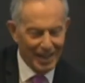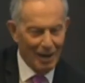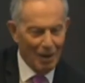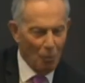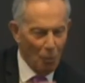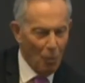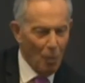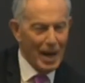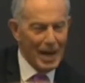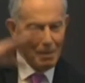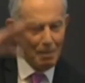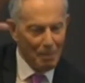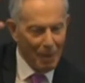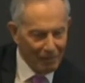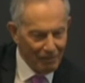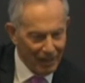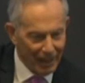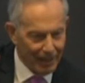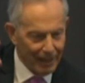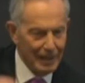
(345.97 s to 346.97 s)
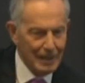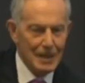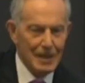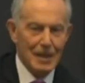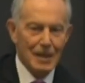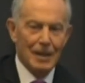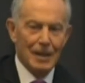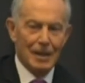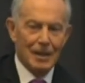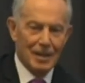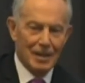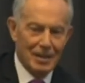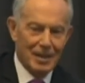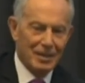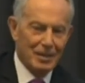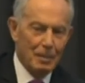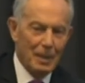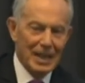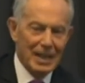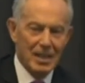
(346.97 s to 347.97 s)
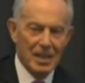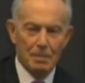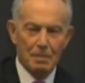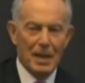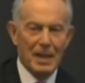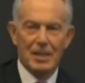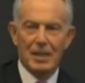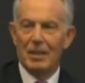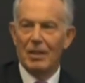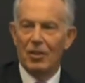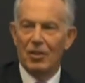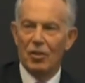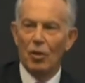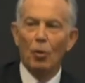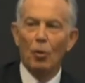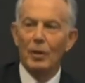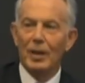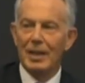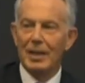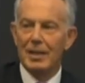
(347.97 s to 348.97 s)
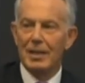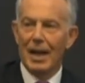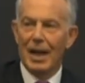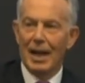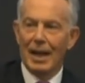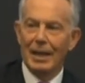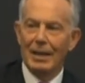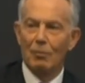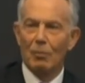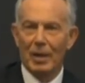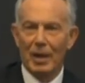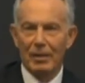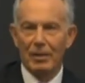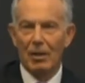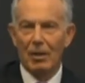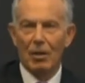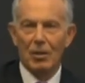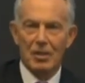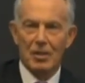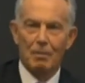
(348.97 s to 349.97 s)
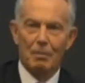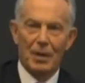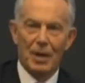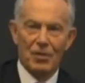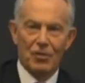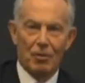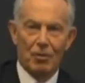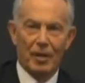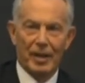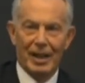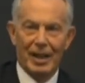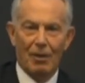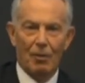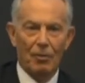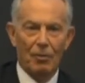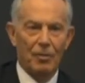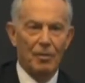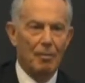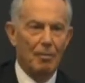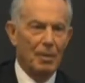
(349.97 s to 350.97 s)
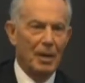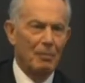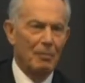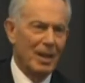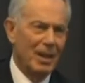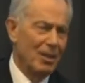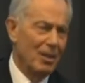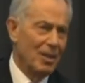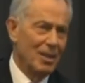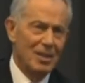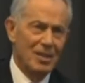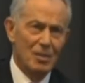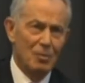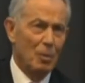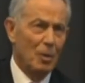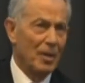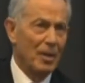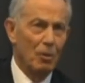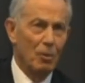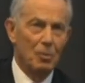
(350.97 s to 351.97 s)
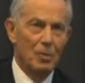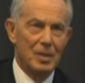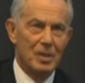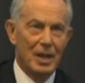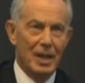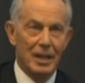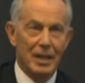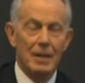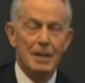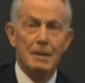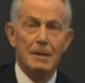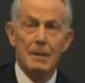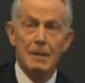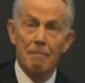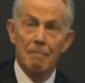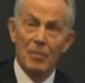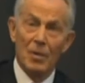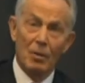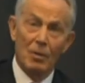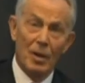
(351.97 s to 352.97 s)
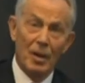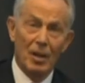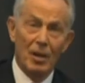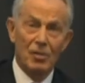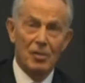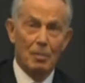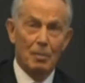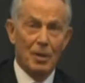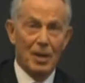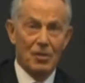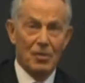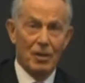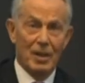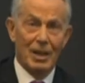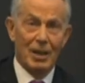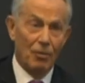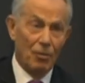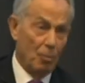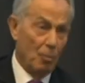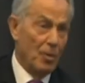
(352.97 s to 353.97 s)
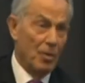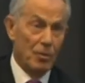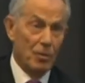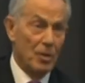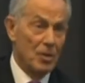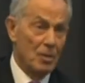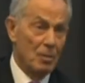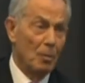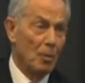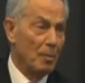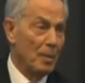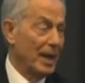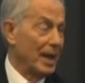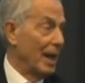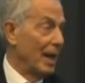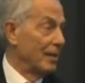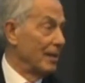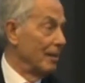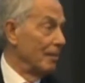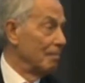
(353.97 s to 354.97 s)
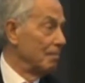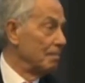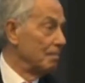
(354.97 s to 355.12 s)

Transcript: way above it. The debate is basically, the Tories say, we're under lots of pressure on health. By the way, this is what they always say. We're under lots of pressure on health, we'll throw some more money at it.